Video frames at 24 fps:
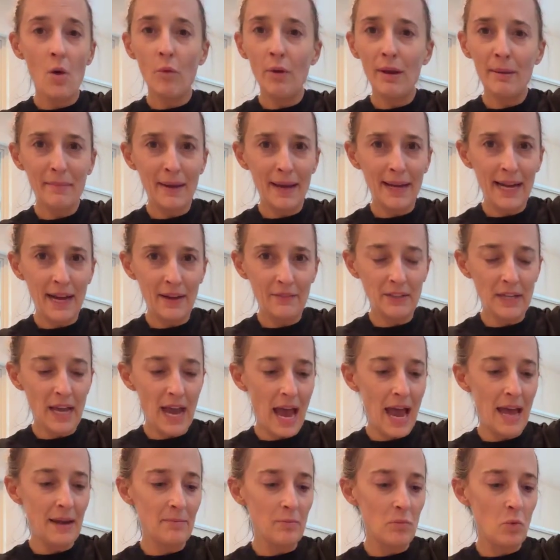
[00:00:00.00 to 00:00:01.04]
We might have to
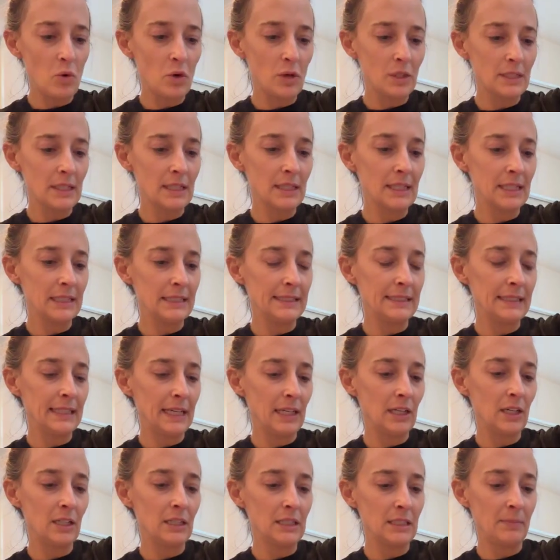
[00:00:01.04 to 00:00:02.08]
add more to this
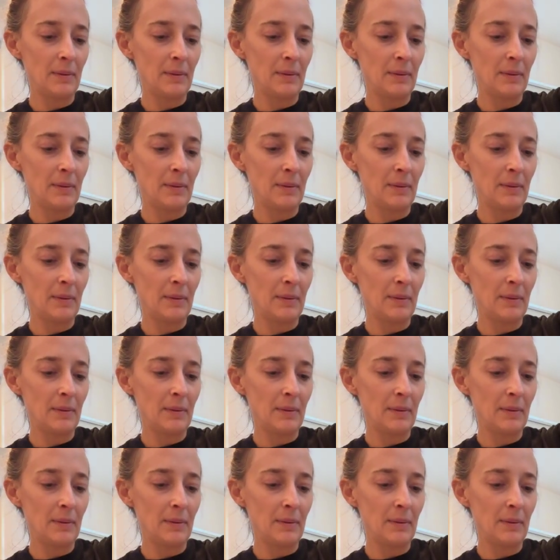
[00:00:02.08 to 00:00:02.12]
later,